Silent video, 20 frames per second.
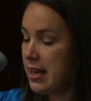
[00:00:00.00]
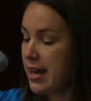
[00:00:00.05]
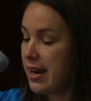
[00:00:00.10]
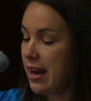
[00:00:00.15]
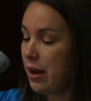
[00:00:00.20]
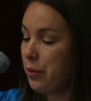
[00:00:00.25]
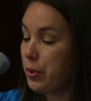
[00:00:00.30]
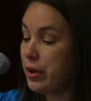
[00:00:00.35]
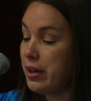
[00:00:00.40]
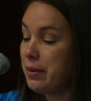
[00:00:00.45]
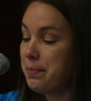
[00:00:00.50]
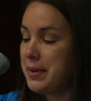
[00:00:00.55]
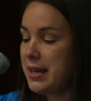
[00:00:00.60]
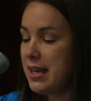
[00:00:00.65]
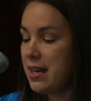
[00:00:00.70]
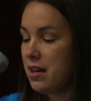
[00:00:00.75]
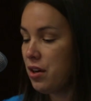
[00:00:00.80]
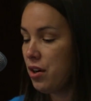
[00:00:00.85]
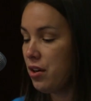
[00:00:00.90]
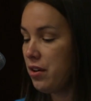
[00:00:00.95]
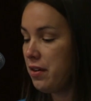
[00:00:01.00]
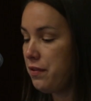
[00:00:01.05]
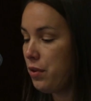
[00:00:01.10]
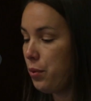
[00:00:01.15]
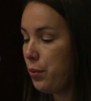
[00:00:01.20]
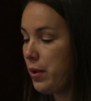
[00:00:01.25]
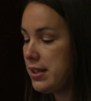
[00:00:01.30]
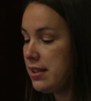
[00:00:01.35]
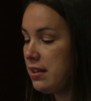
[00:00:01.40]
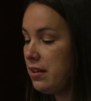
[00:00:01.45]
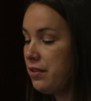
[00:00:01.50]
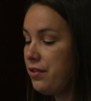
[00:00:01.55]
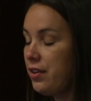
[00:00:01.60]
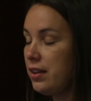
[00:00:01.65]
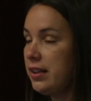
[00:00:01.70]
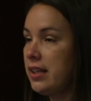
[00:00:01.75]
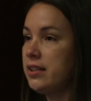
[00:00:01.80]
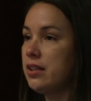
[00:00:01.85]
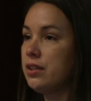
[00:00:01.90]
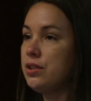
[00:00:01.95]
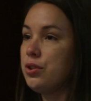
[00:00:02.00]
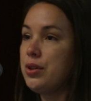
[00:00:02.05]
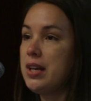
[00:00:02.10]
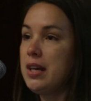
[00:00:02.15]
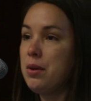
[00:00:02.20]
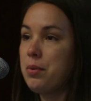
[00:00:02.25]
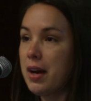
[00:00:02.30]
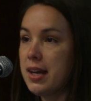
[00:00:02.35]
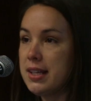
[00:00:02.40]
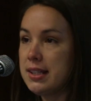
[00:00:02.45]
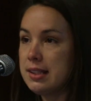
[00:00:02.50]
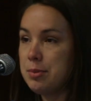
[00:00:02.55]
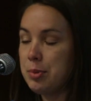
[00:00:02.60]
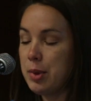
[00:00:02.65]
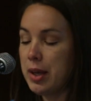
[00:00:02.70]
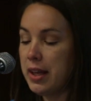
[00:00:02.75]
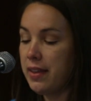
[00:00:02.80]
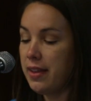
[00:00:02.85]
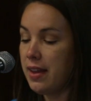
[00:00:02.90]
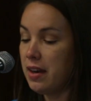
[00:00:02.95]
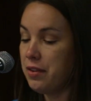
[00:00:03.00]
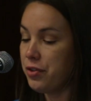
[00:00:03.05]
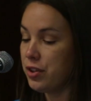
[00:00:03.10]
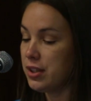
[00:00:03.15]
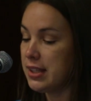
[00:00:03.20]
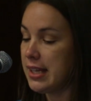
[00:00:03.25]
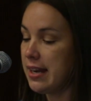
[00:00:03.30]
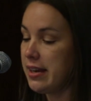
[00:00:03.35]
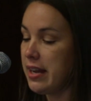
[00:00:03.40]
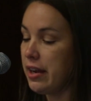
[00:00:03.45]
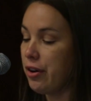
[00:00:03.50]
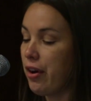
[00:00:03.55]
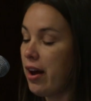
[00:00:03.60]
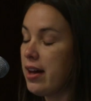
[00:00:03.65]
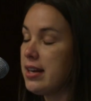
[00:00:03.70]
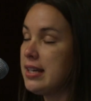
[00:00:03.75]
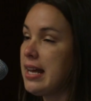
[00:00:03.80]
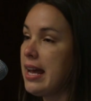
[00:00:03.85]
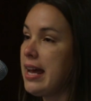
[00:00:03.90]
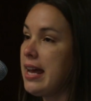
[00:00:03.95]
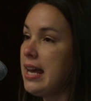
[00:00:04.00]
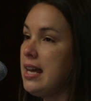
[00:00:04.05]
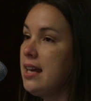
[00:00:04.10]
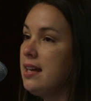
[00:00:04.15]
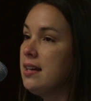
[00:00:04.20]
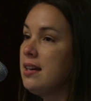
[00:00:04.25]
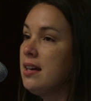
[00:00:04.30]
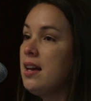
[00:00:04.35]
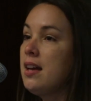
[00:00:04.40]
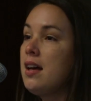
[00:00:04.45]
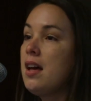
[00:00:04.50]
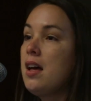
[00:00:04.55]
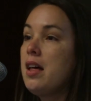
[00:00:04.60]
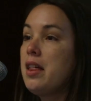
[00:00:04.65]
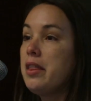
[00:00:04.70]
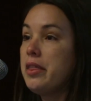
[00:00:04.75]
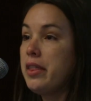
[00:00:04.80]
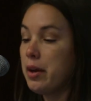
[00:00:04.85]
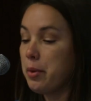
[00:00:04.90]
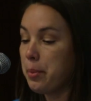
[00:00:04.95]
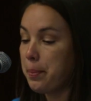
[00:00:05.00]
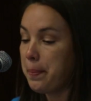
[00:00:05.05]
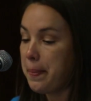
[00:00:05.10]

and I wouldn't be here if it wasn't for Linda Tuhiwai Smith and for Sandy Grande. Their